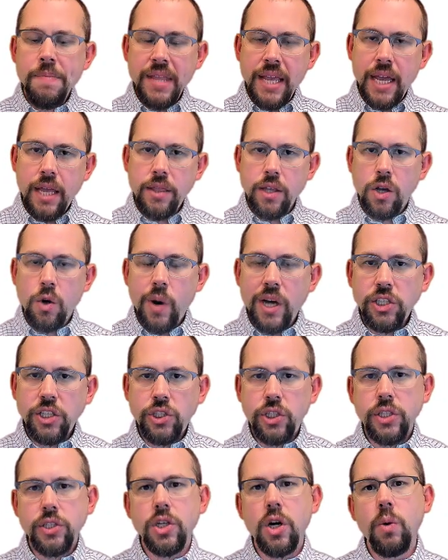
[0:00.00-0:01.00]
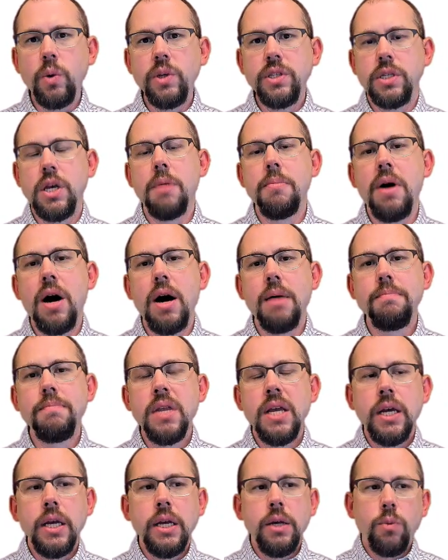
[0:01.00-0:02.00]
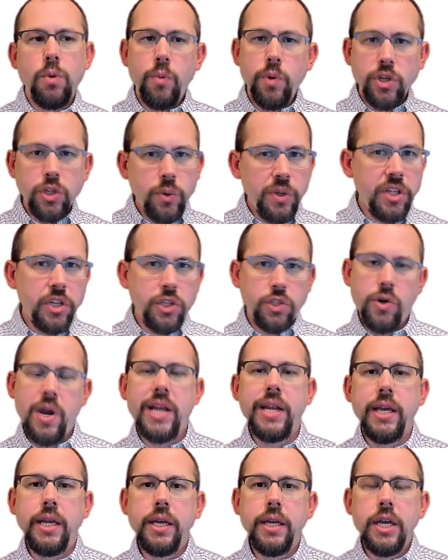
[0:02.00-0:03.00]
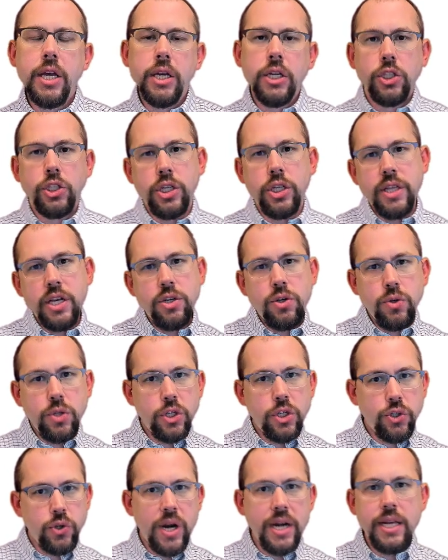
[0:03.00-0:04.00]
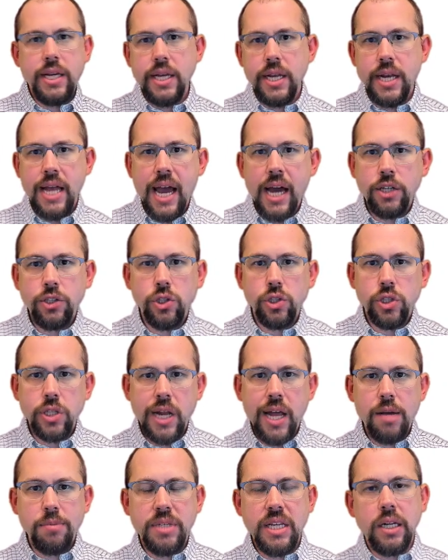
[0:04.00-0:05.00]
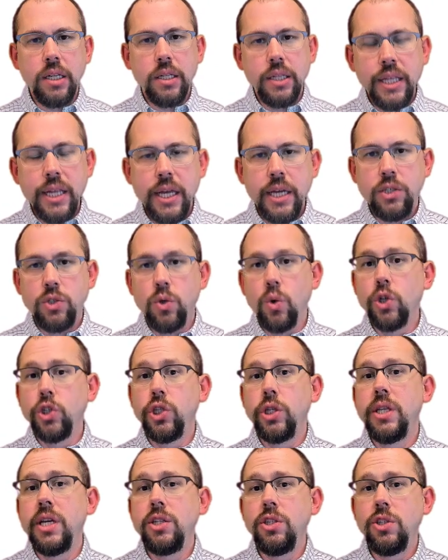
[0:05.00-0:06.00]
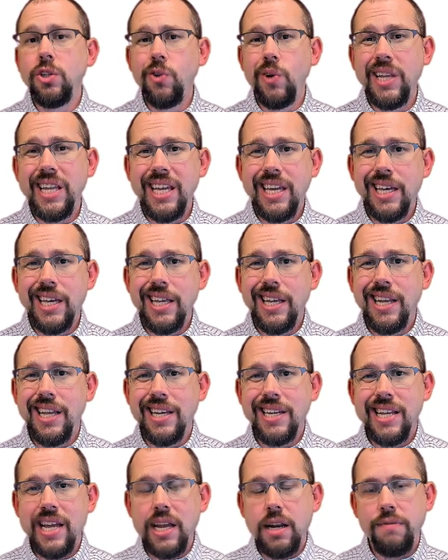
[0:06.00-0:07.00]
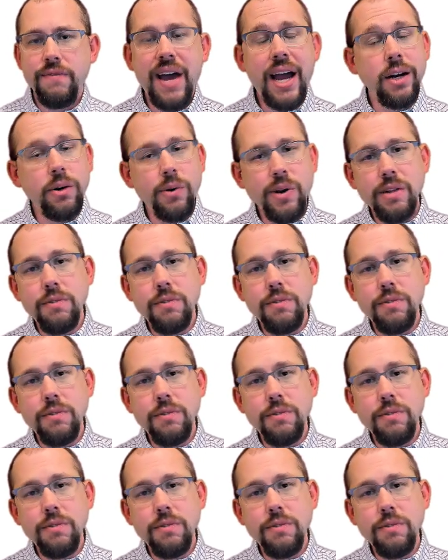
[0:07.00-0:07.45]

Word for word: And the questions always come up when we're doing the training, should they do the training in Azure Synapse Analytics or should they do it in Data Factory?